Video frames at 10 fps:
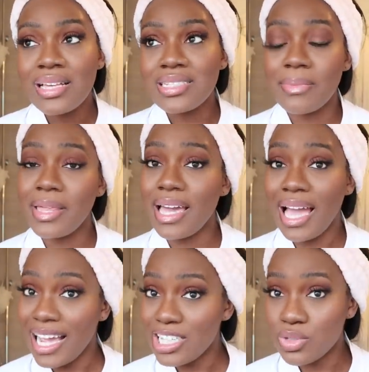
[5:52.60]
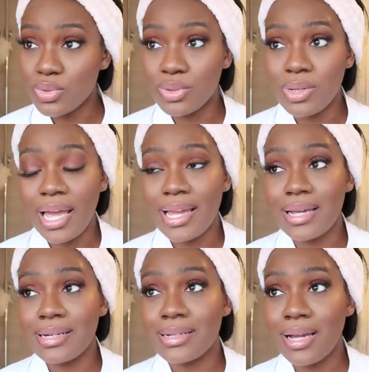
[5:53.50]
Something casual, like
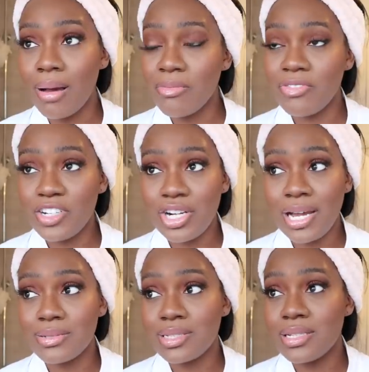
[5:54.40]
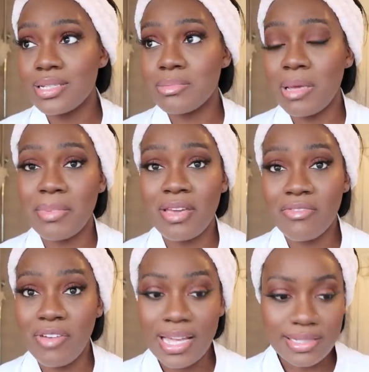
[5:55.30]
comfy trousers, maybe a
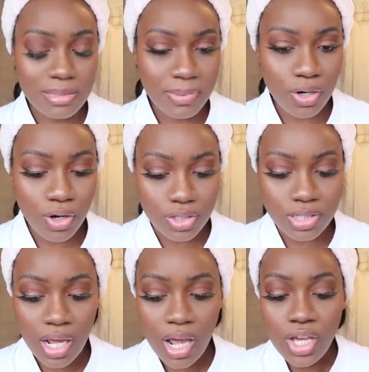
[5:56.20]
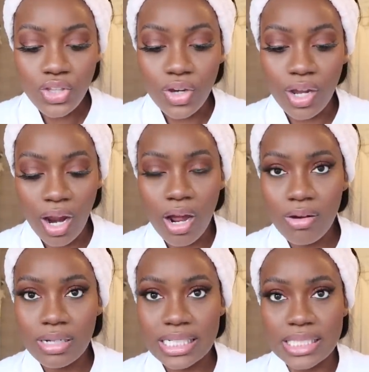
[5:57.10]
vest, because your
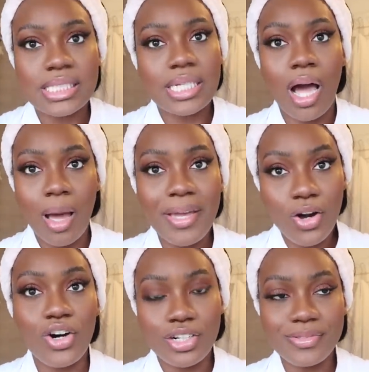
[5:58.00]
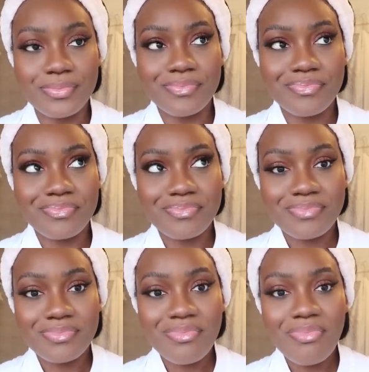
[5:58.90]
girl is coming on
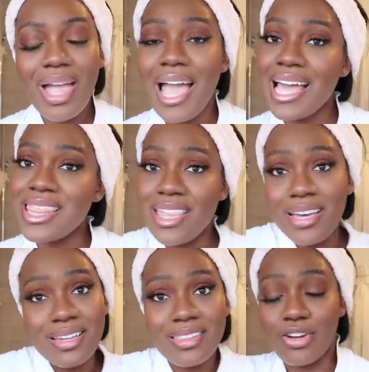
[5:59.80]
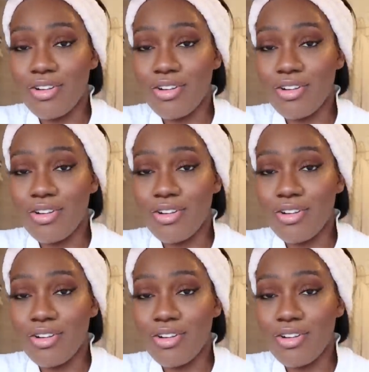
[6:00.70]
and the, the